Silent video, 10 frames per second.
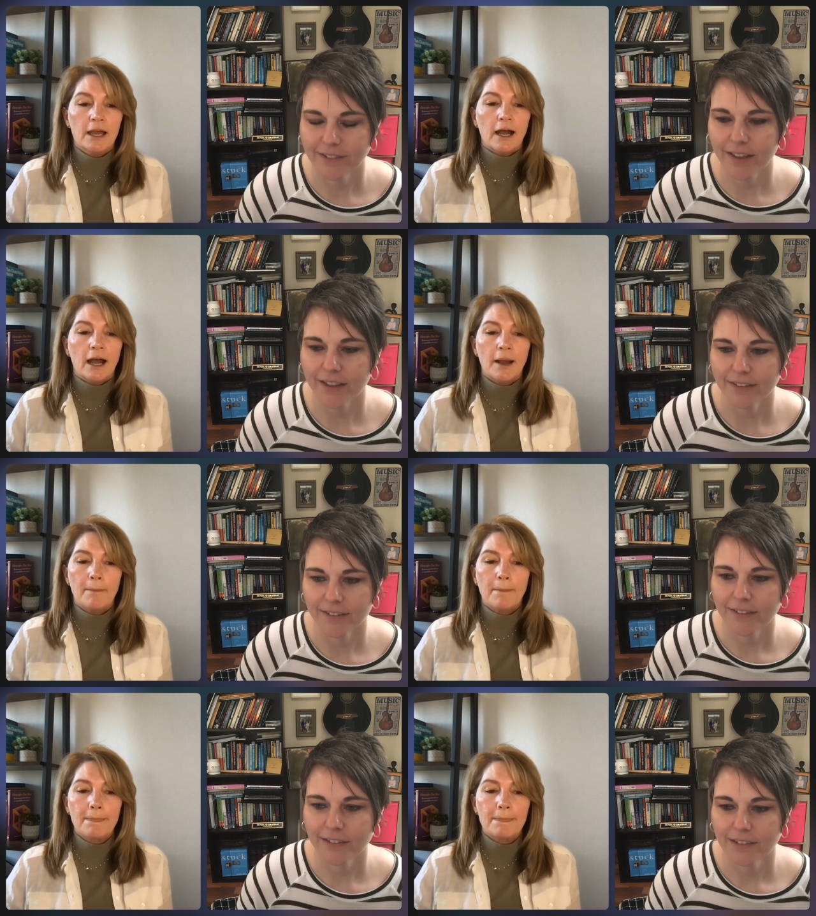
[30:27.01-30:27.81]
Speaker 1: Right.
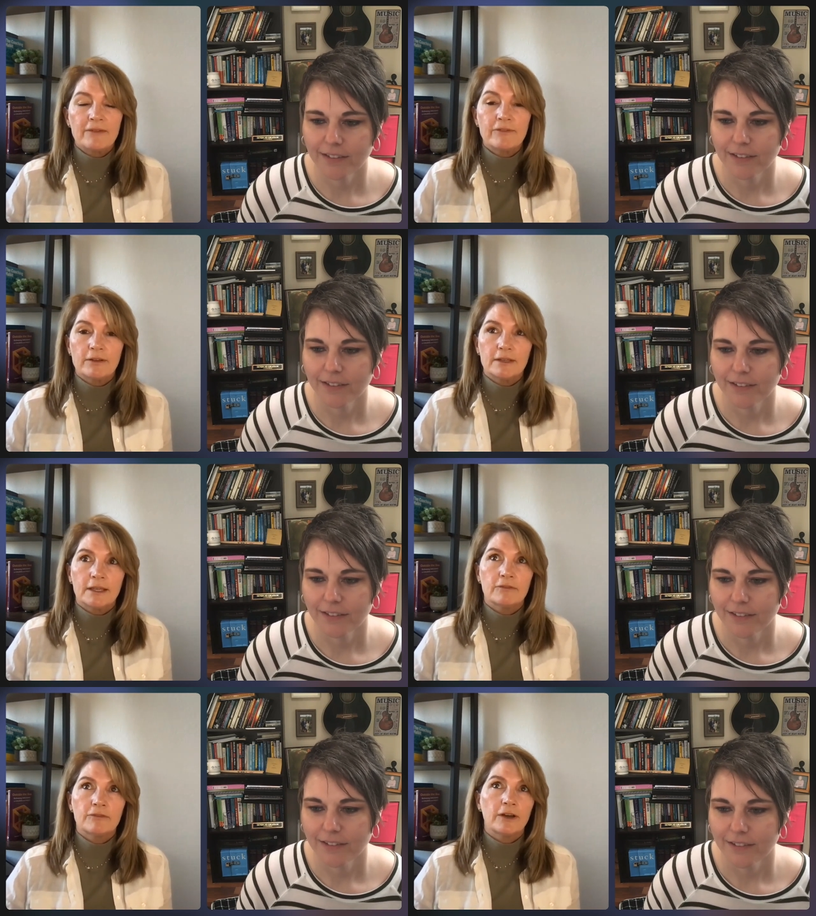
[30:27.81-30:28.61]
Um, if,
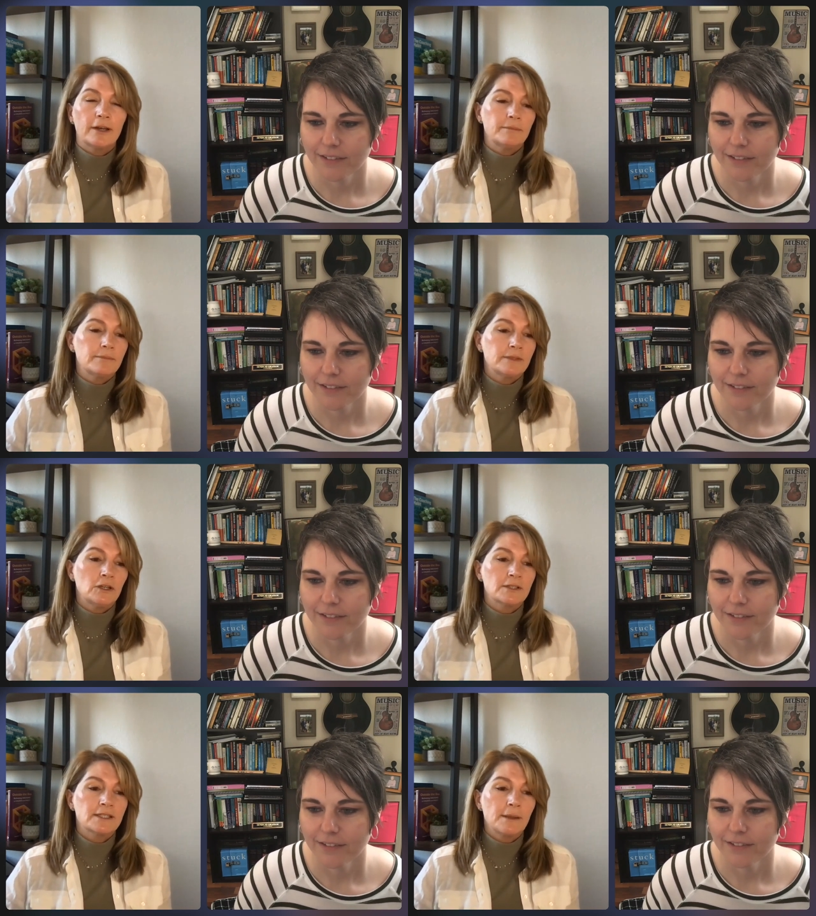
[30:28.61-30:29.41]
if, um, you
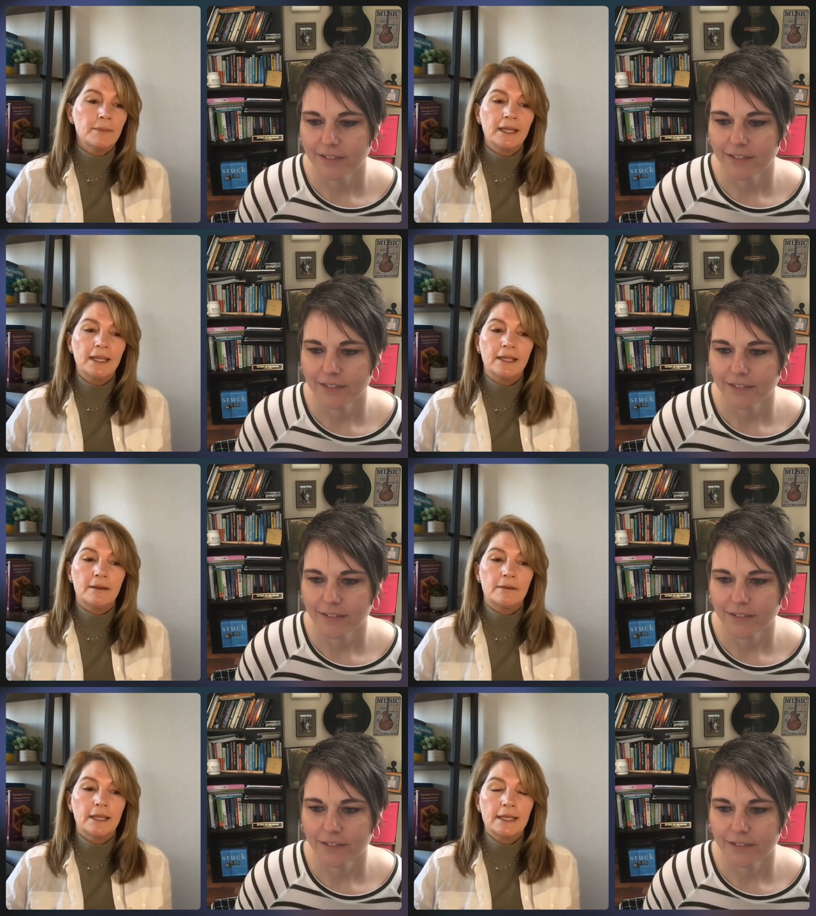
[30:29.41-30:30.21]
know, somebody
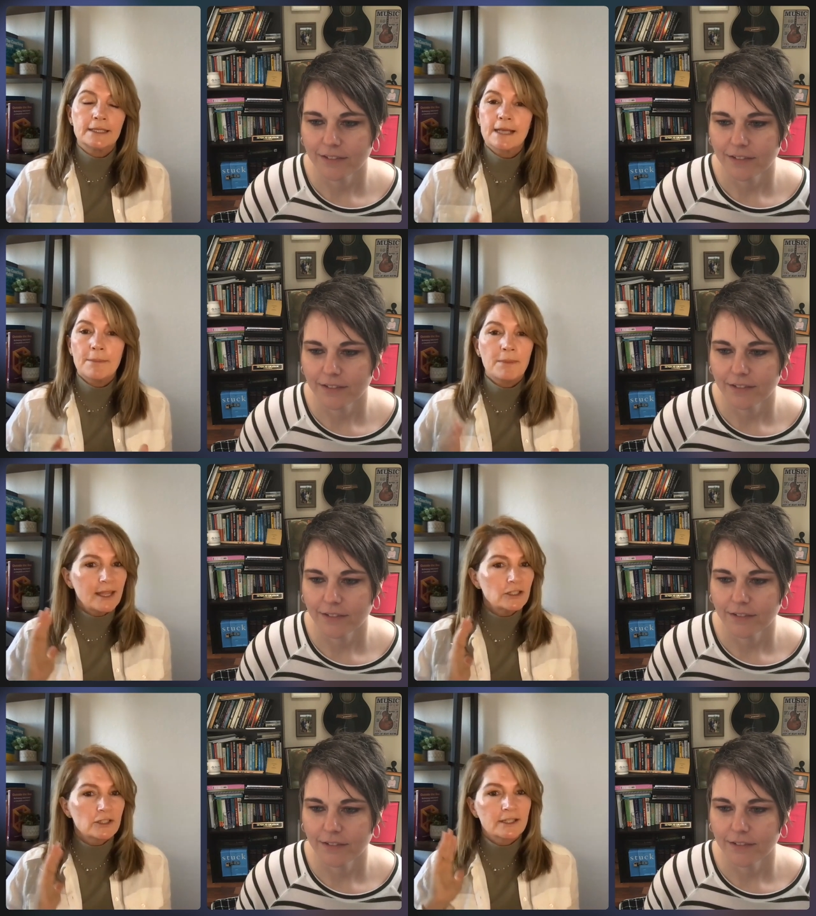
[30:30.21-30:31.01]
gets up and
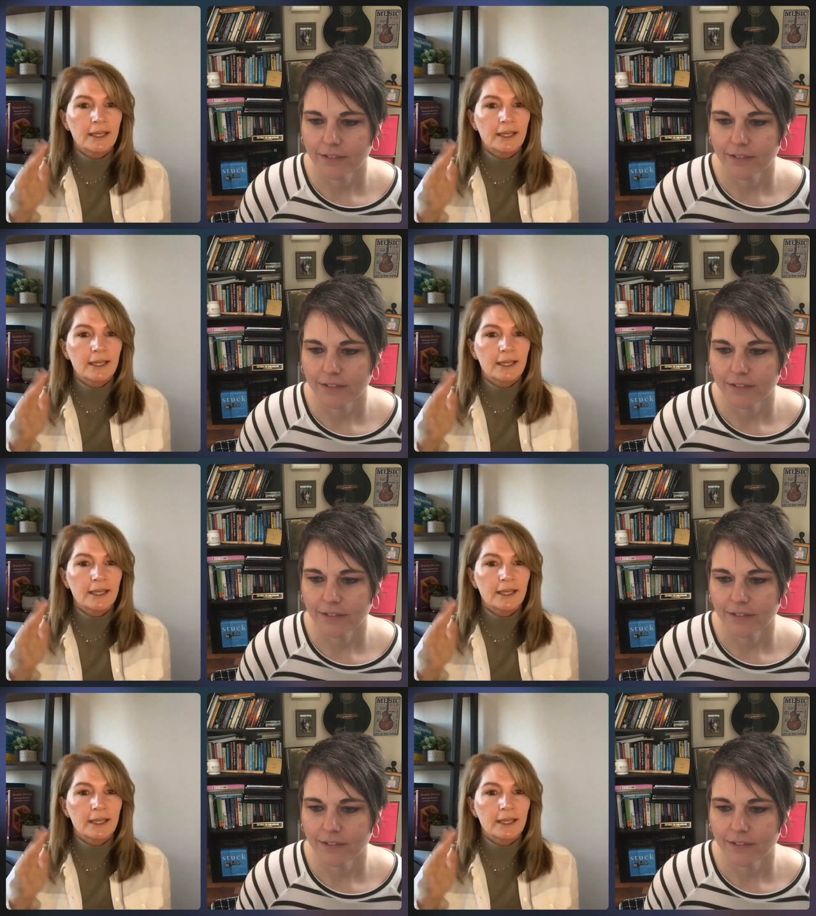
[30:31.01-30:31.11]
they just